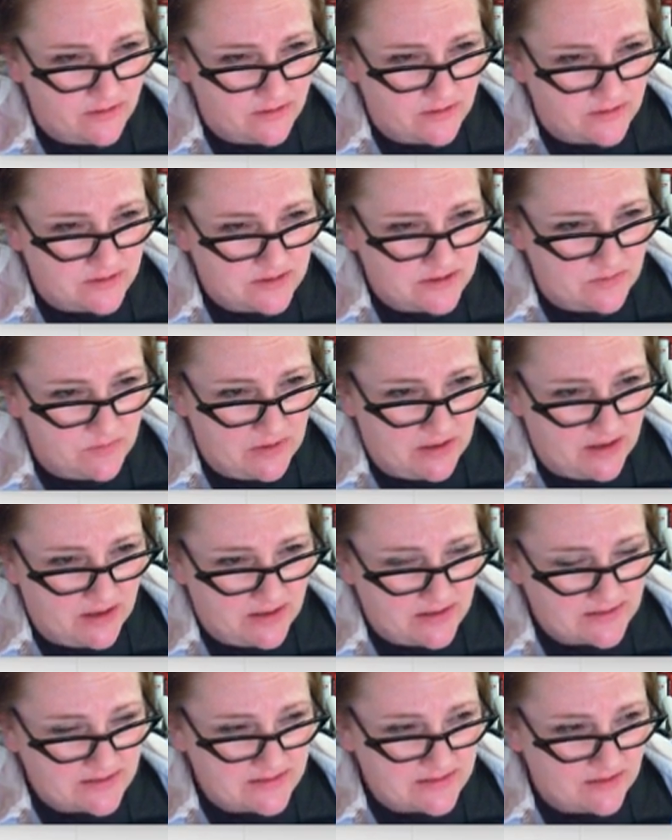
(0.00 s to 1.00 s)
to be,
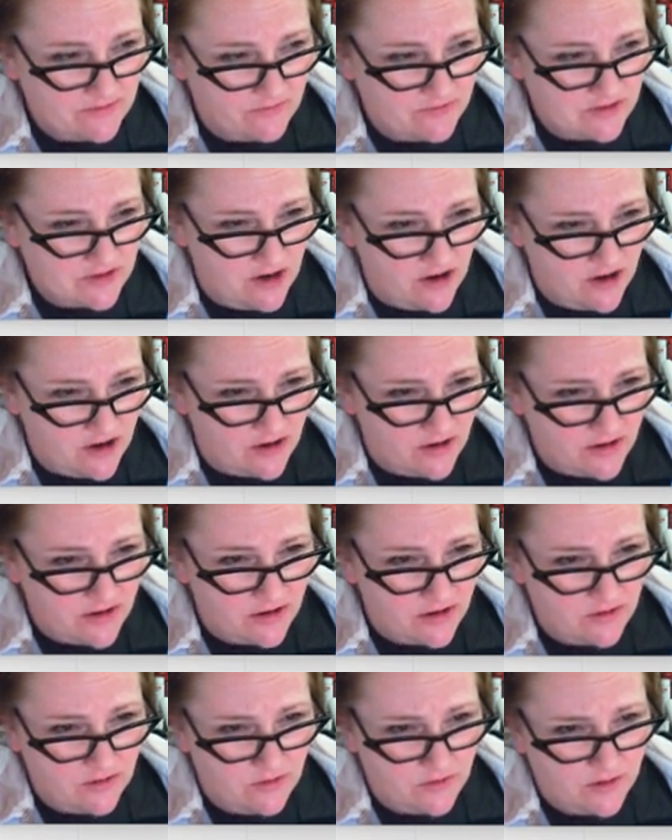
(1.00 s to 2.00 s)
instead of dark,
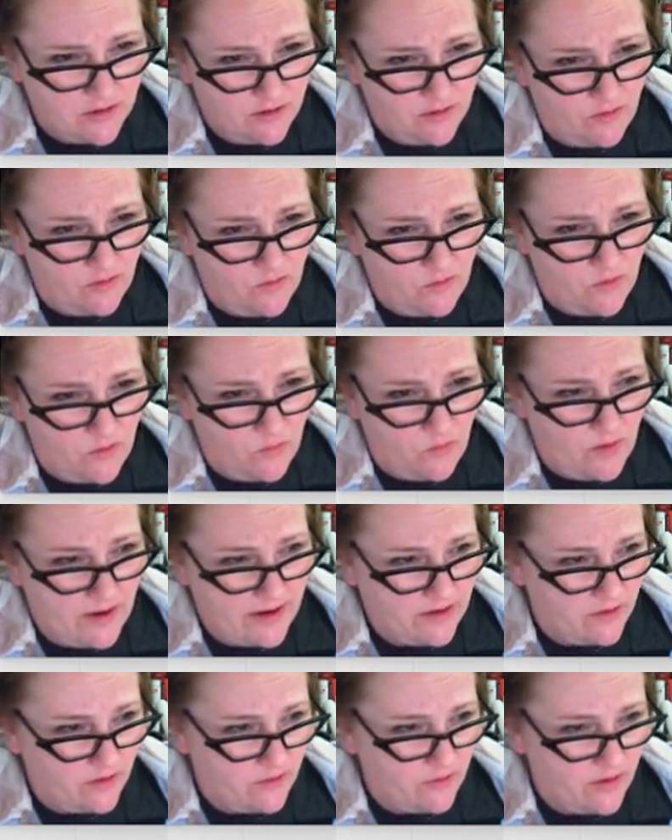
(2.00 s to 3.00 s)
you can go
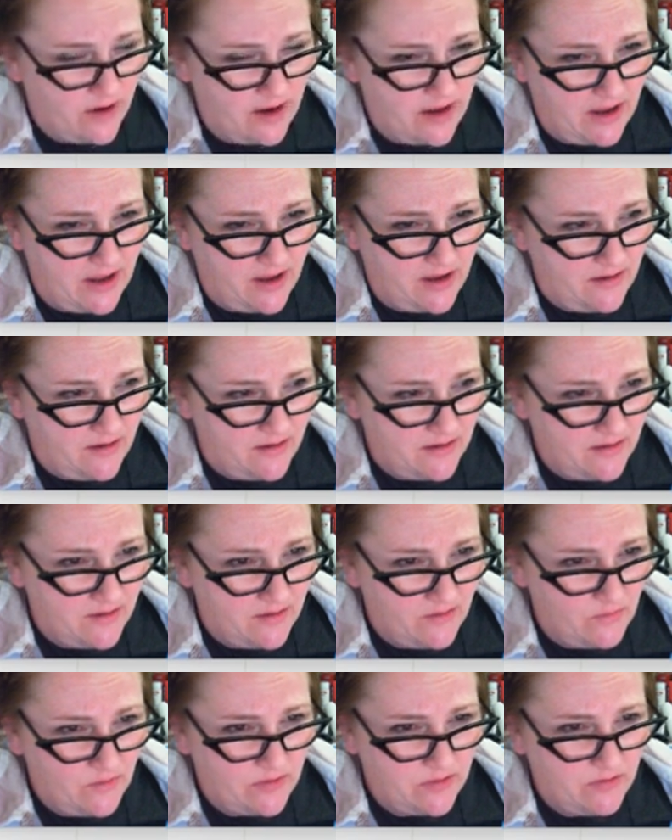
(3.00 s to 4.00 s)
white or gray
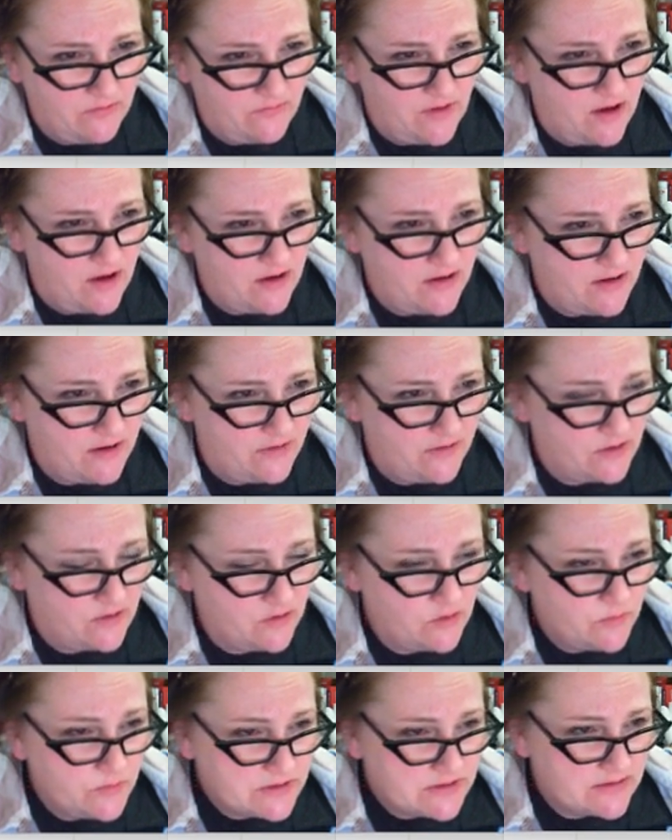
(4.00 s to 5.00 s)
with the font color.
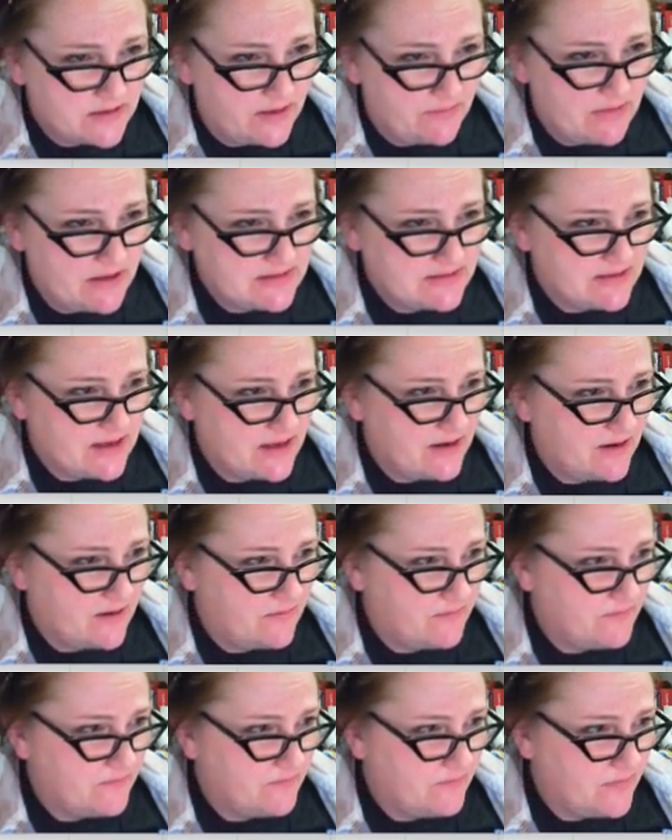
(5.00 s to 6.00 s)
Oops, I messed that up.
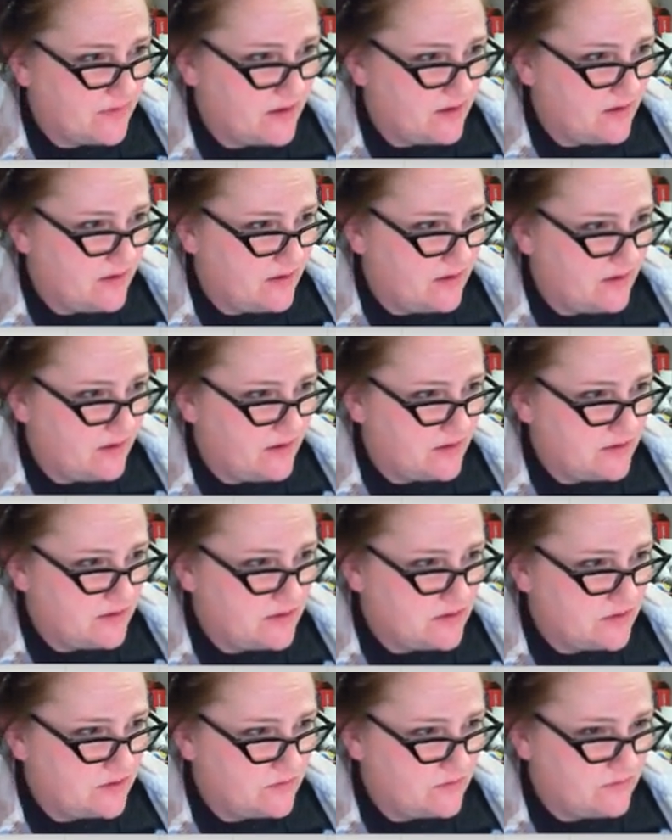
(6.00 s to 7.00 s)

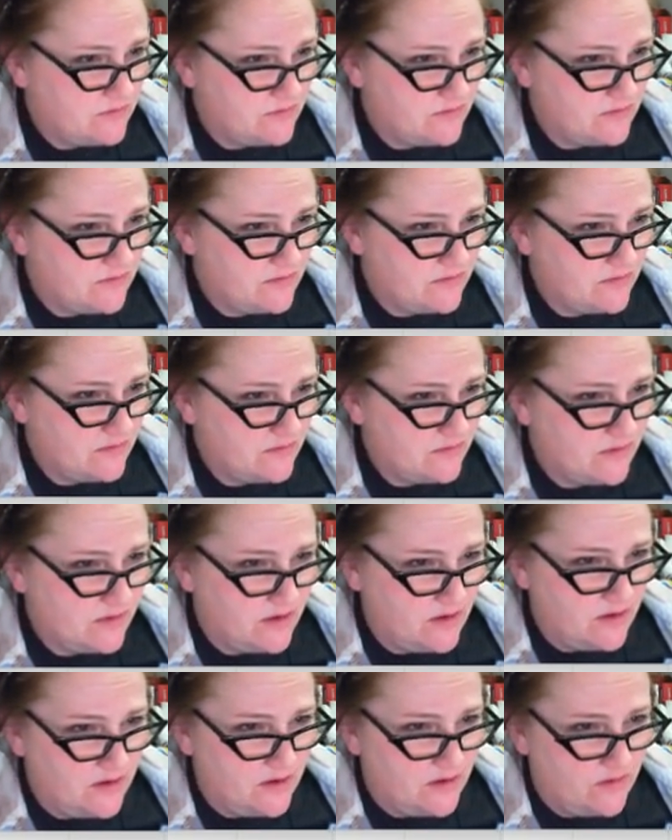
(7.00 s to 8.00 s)
Undo.
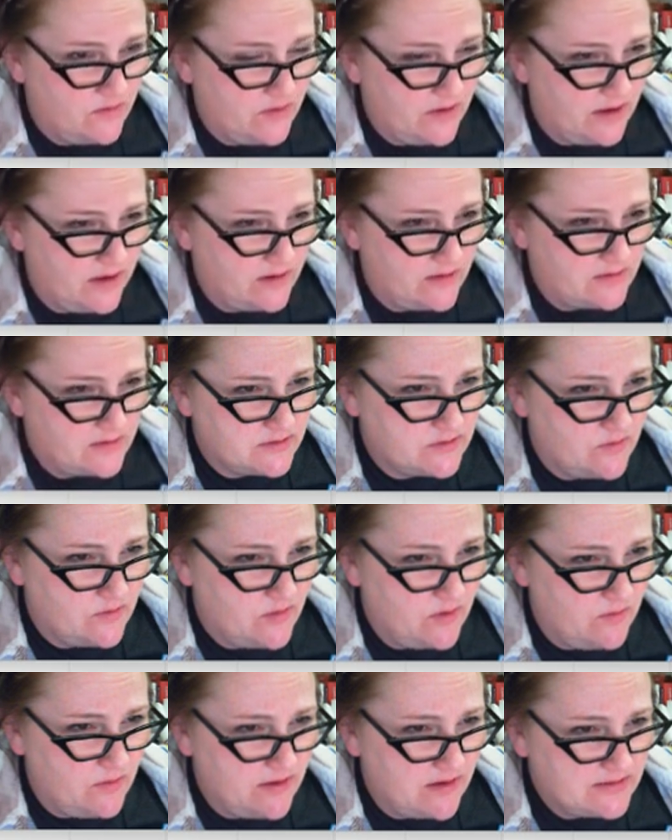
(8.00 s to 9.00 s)
Okay, so I
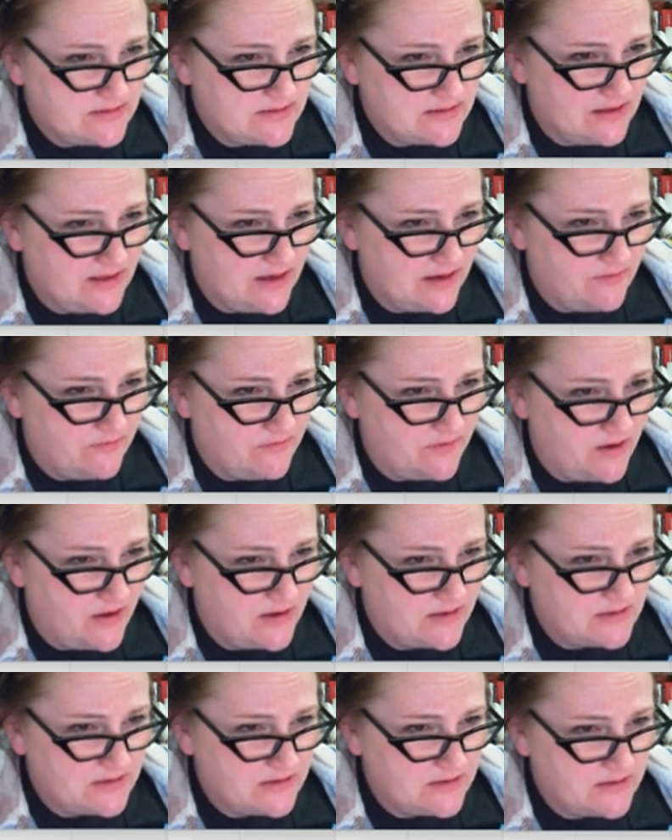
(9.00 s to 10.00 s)
want to select
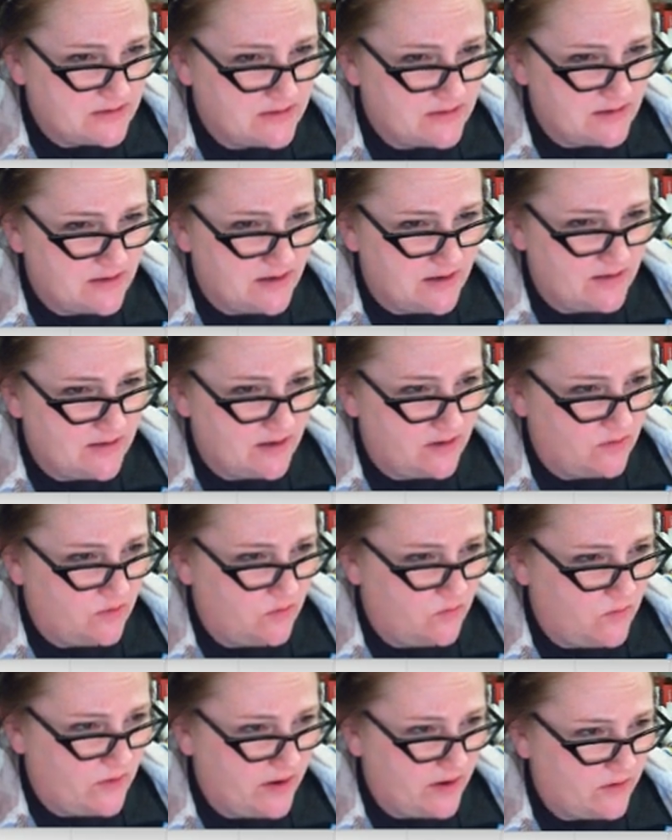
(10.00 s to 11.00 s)
font and then go
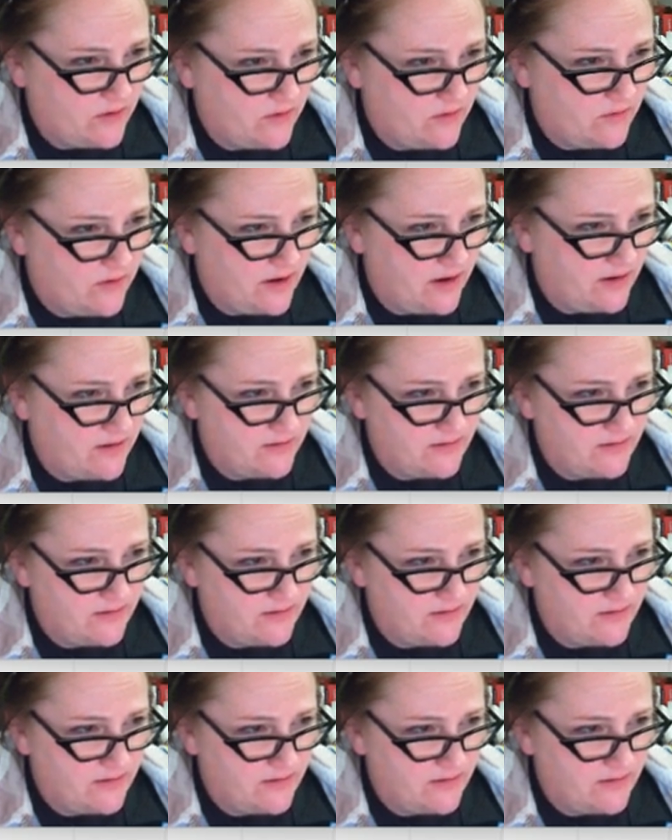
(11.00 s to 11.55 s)
white or gray.